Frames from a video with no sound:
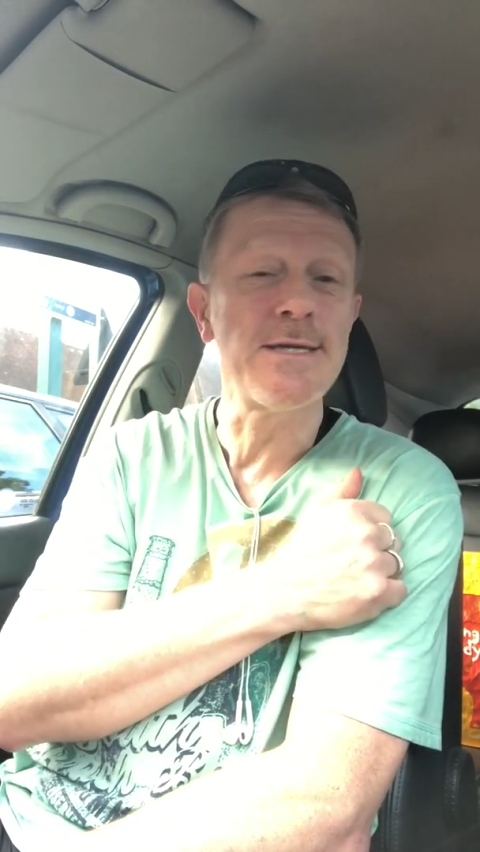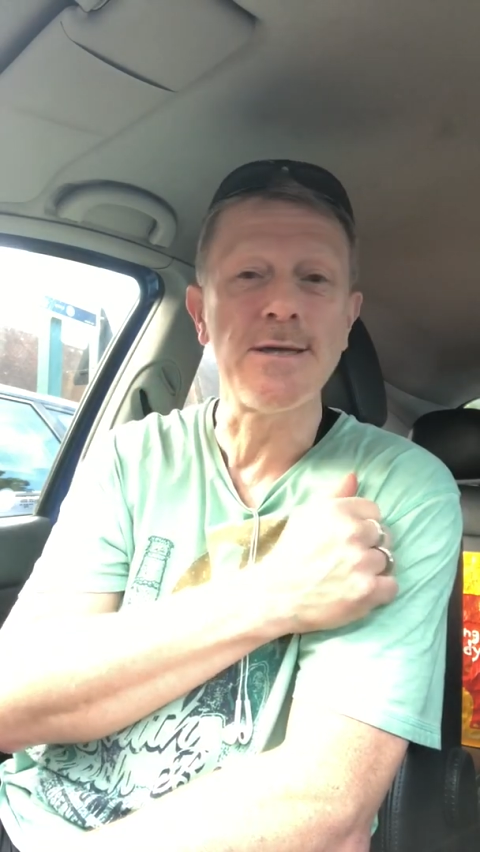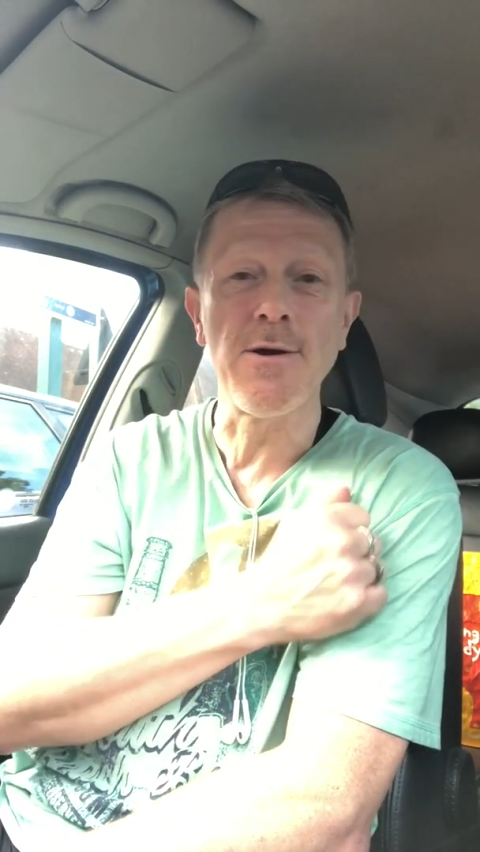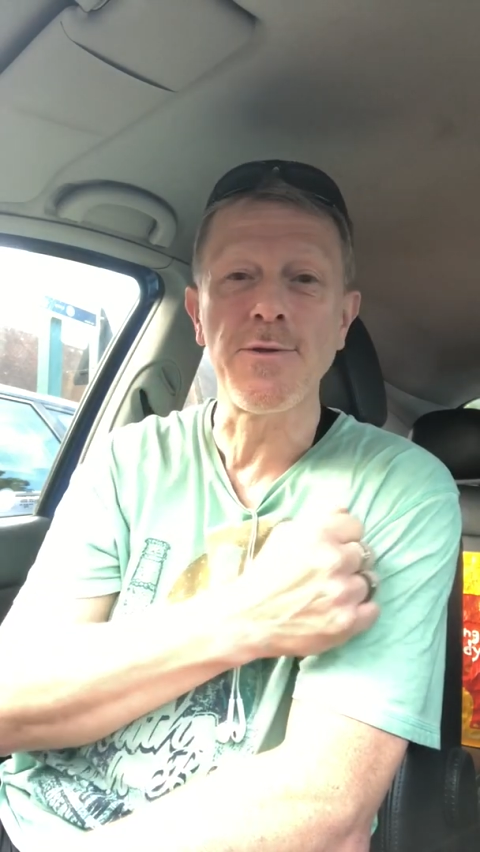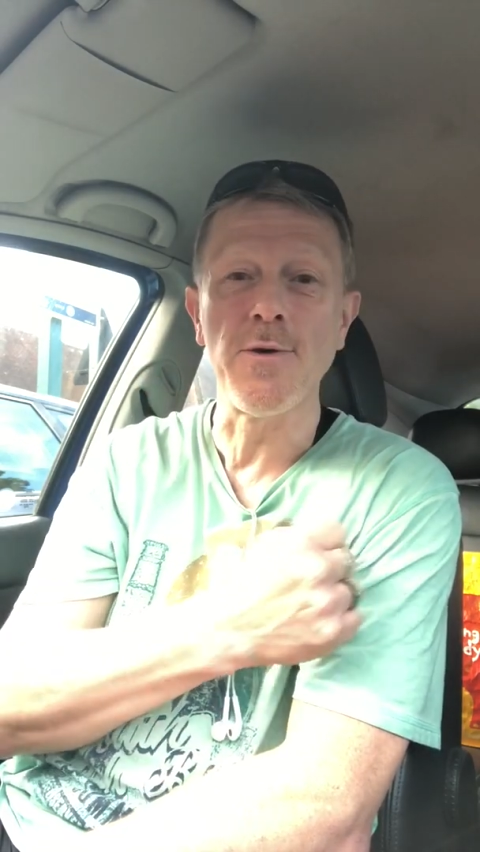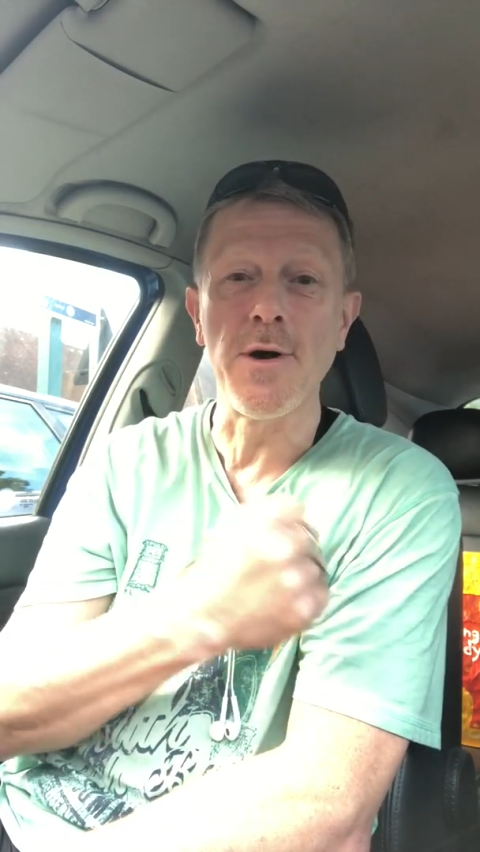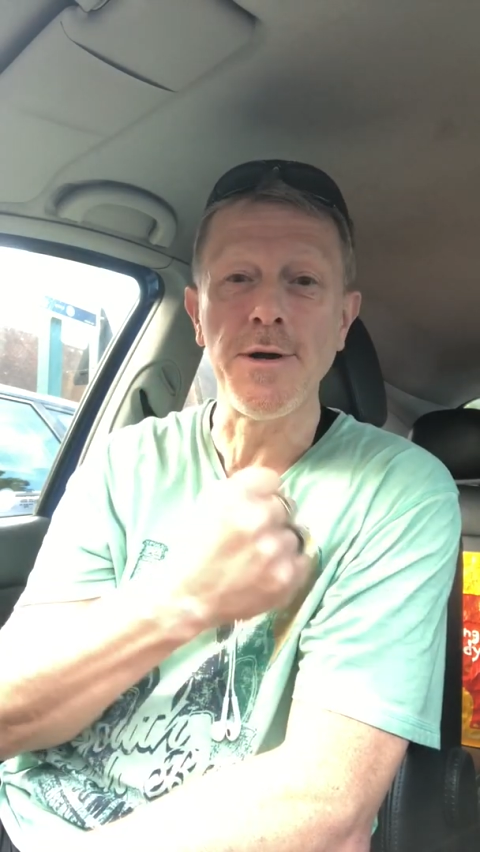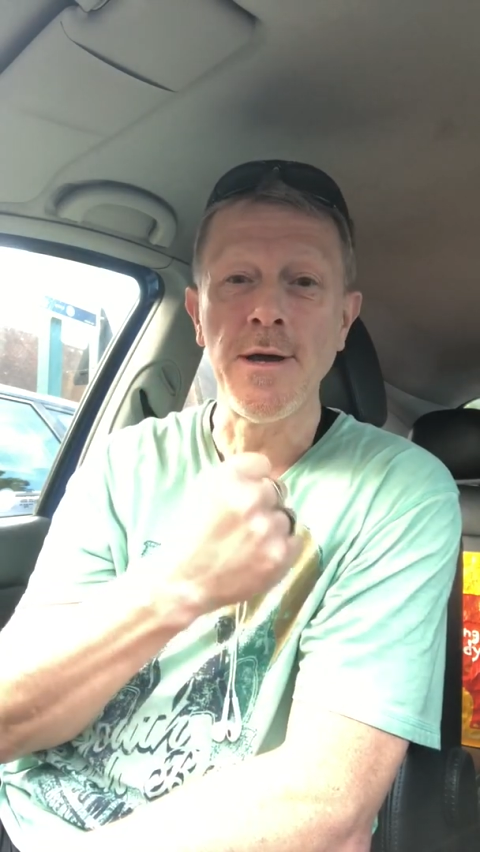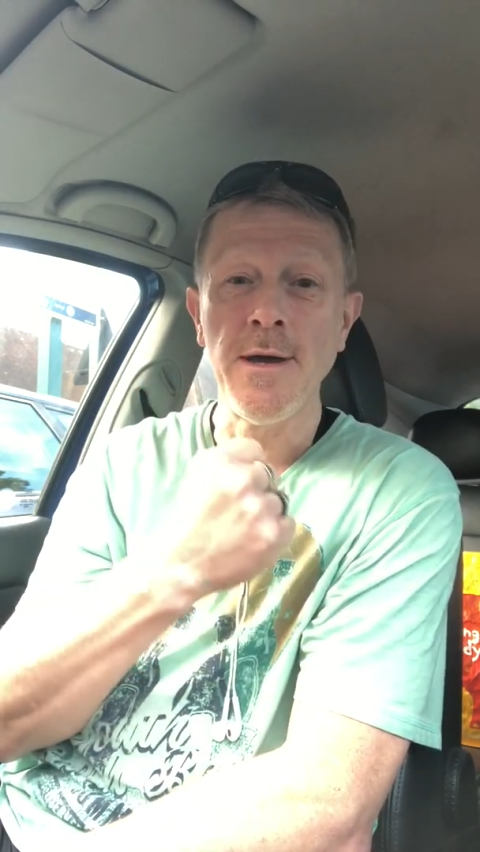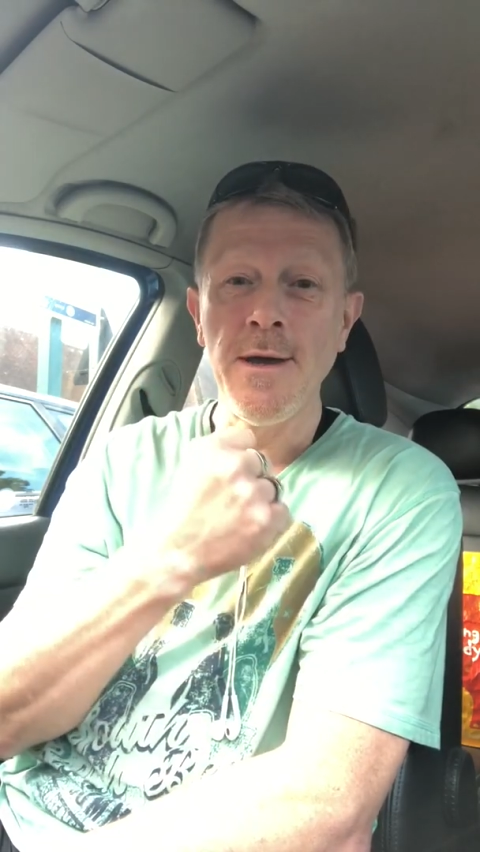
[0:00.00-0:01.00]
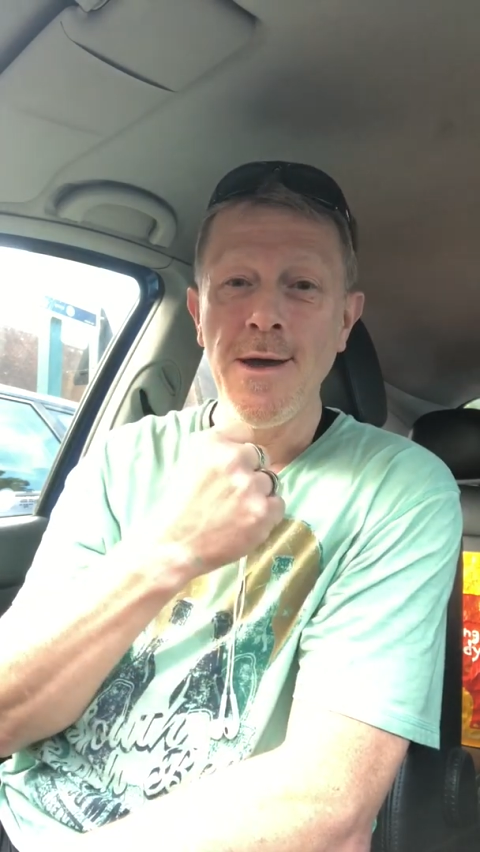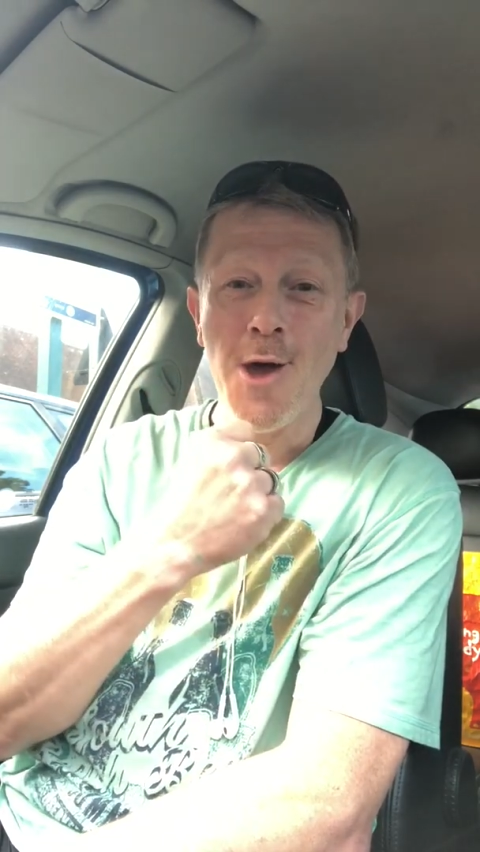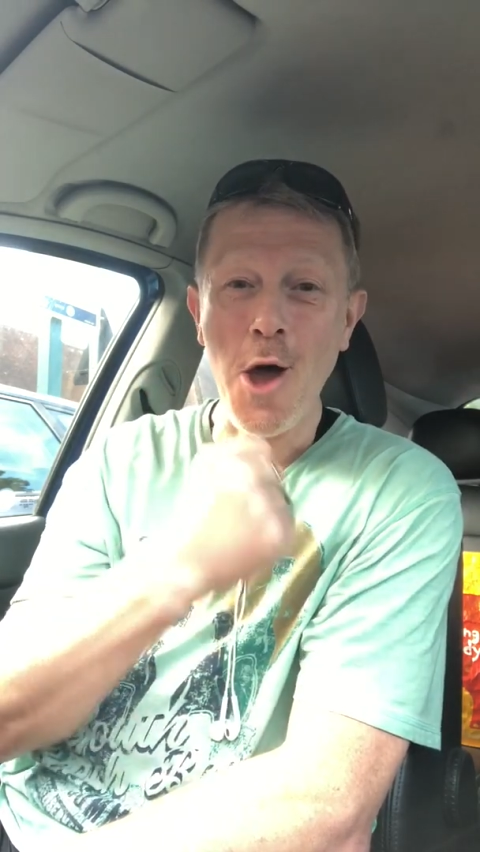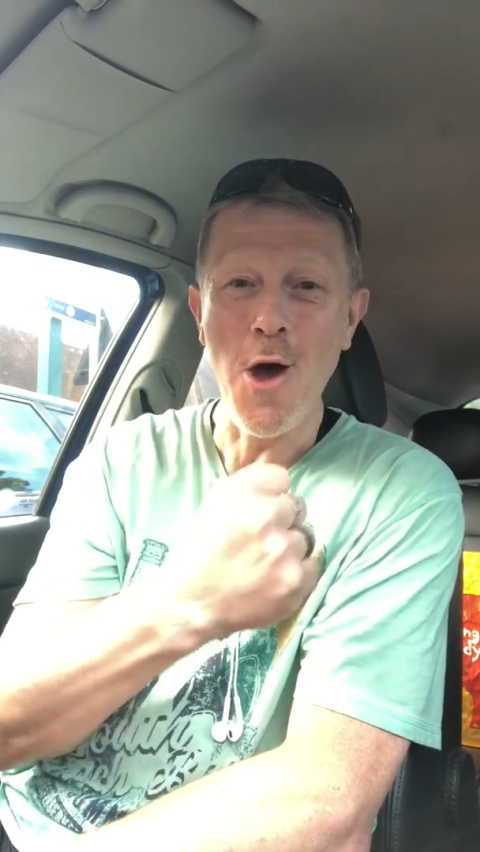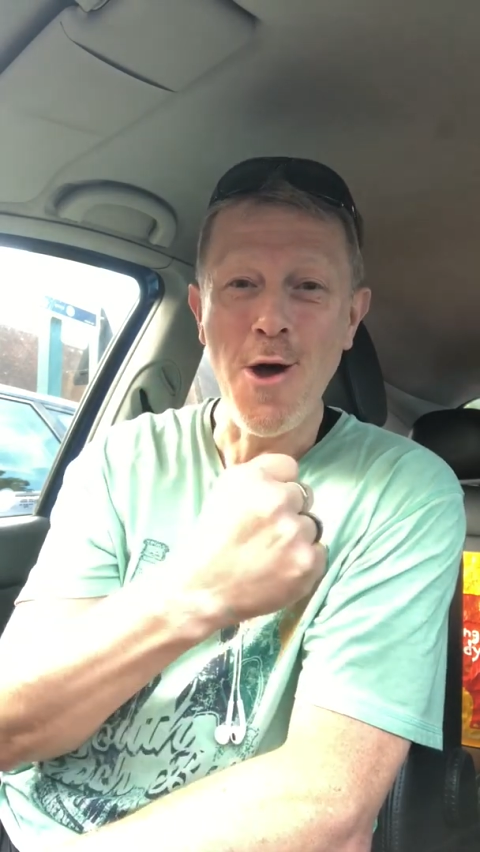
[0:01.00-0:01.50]
So I thought I'd
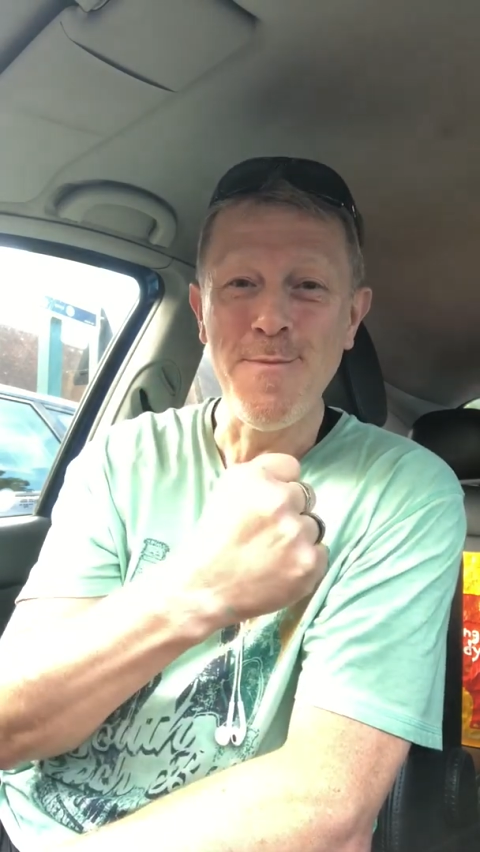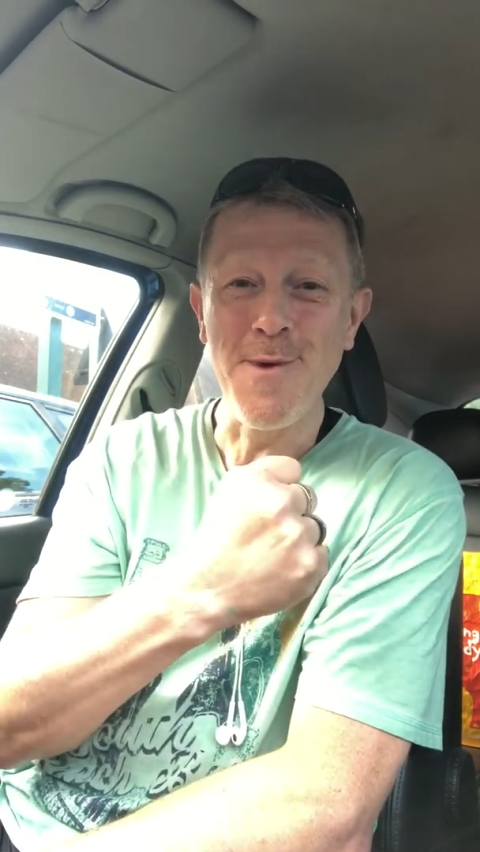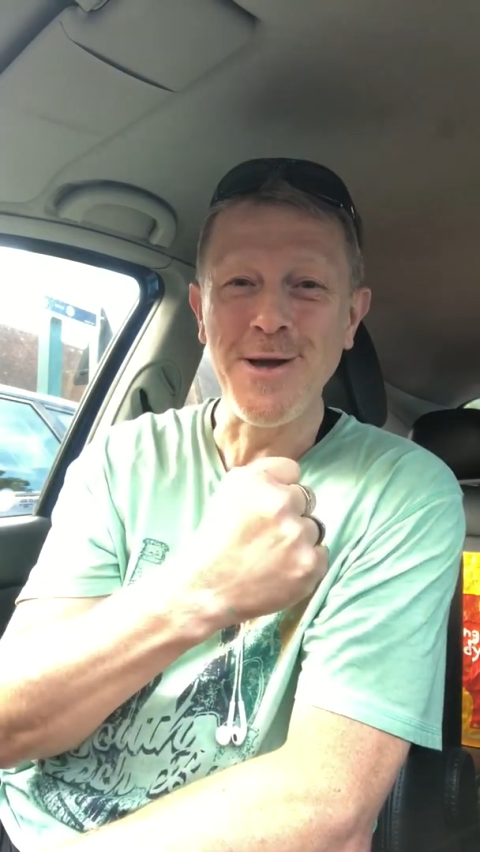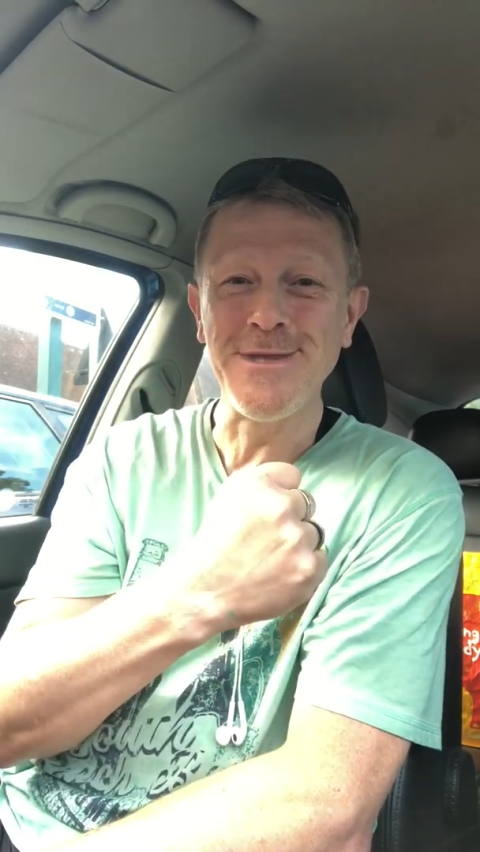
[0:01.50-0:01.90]
earn my